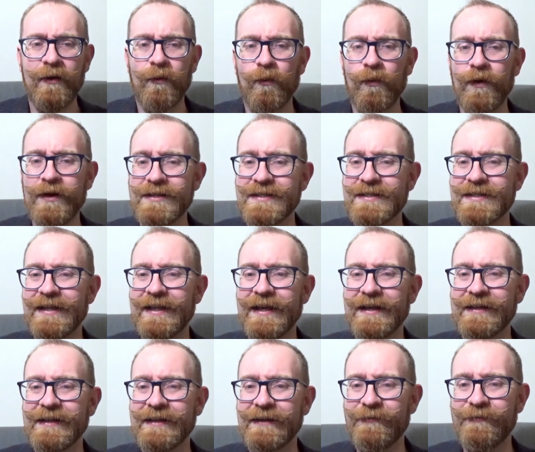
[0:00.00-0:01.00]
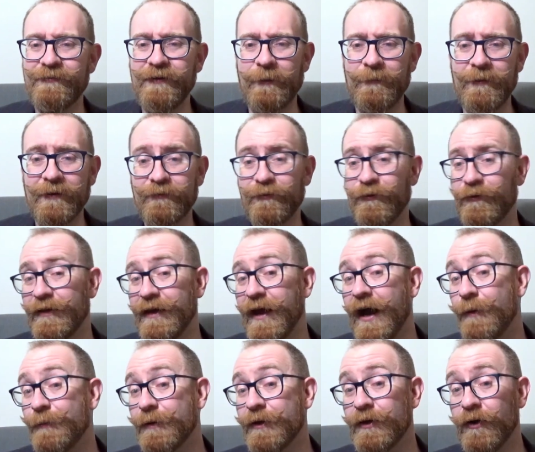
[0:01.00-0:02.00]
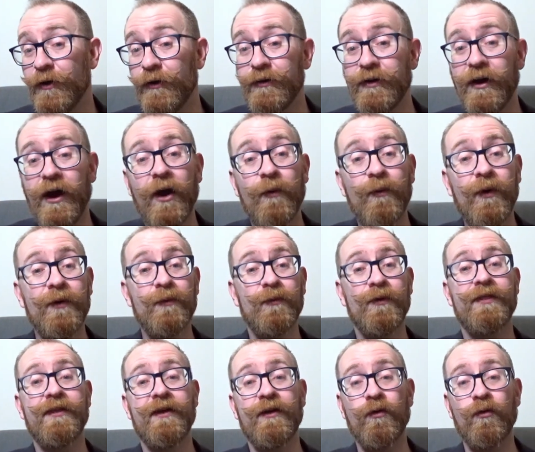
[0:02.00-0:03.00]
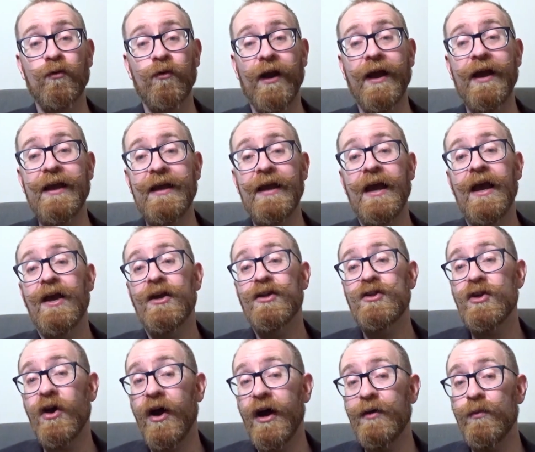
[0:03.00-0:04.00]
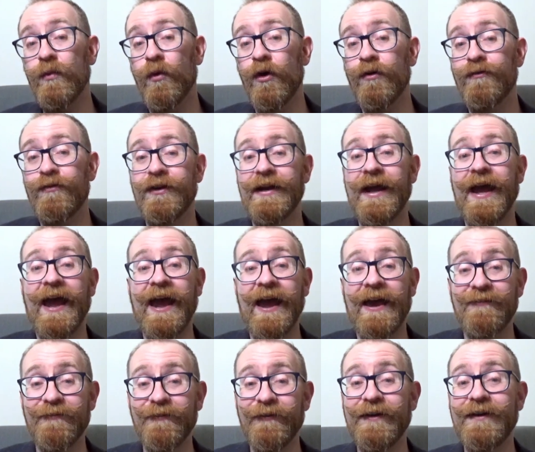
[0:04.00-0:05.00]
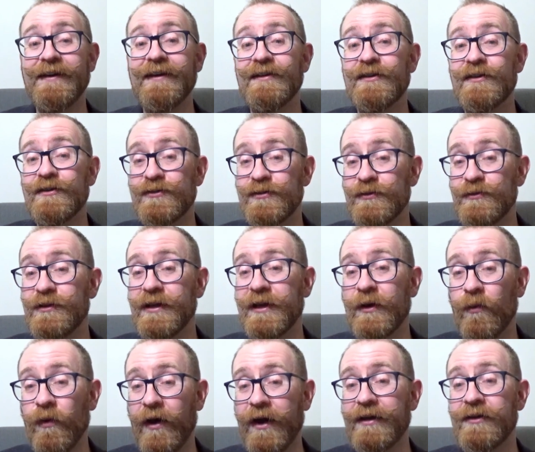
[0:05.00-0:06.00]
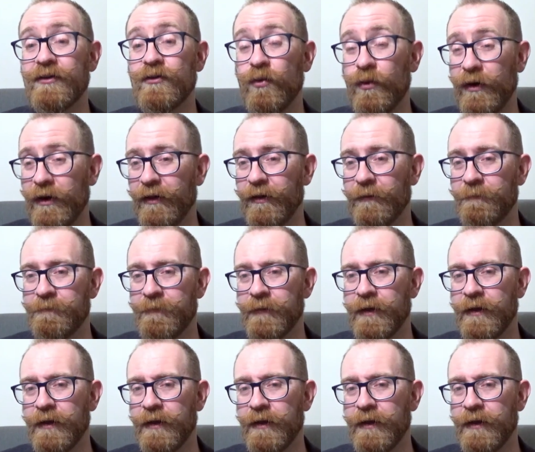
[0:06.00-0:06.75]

When selecting a fabric for the arming coat, I went with a grey, tight woven, heavy suiting weight twill,